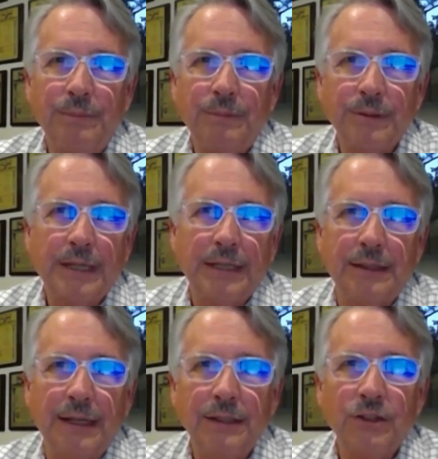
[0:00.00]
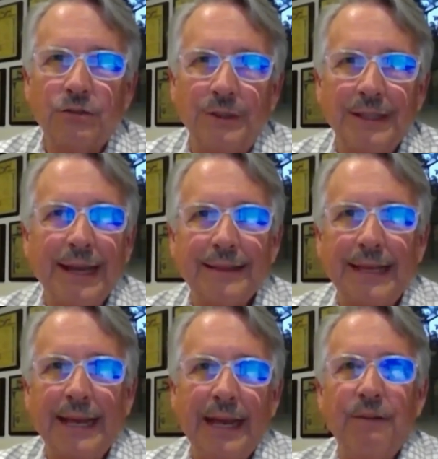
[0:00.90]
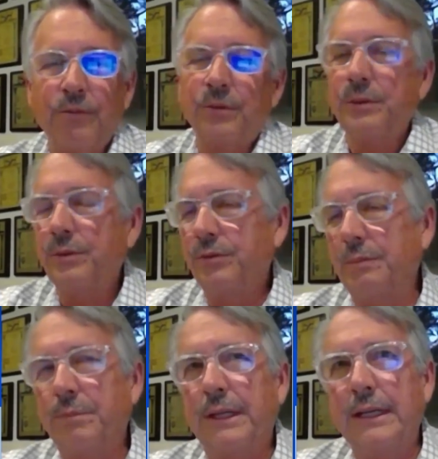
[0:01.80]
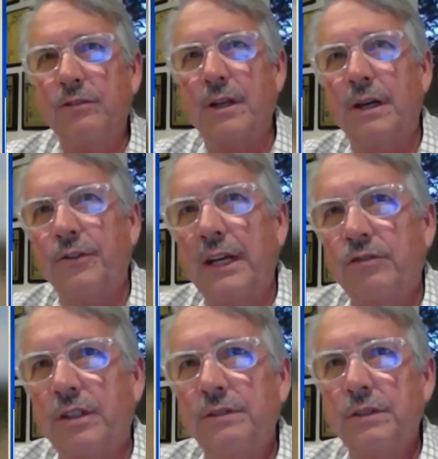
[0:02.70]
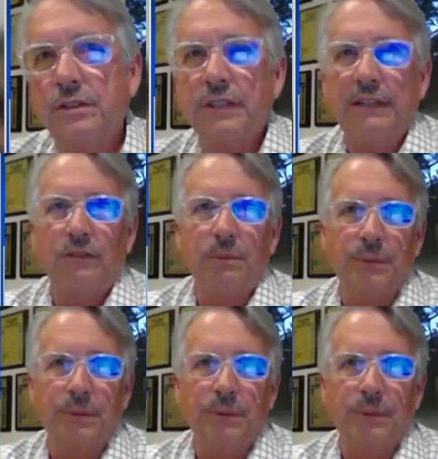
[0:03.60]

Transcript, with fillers: look at the industry, they, they have rules in place, contract services, safety